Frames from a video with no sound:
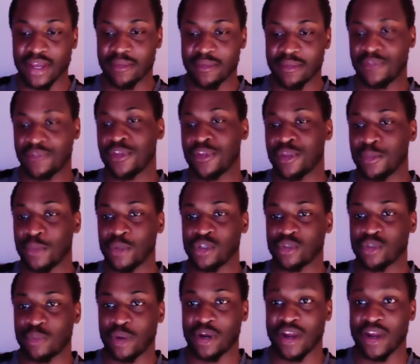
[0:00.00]
But for the
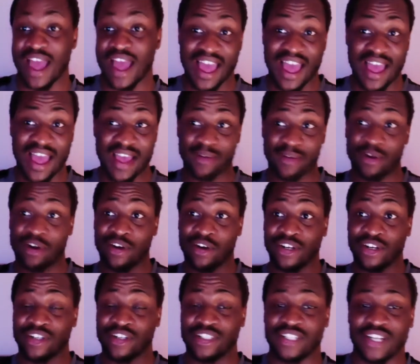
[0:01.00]
most part,
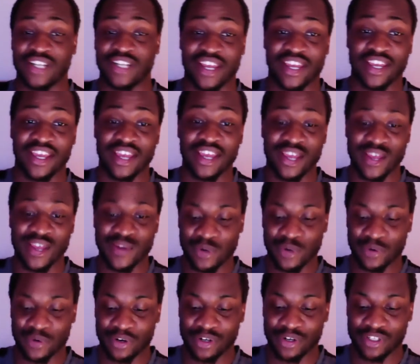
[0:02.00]
earlier today we
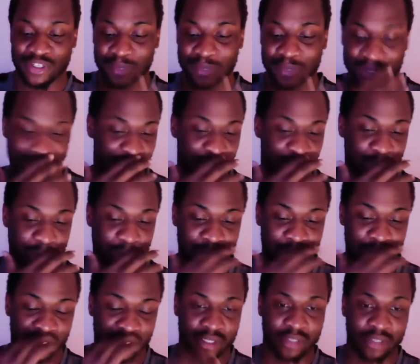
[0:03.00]
were speaking to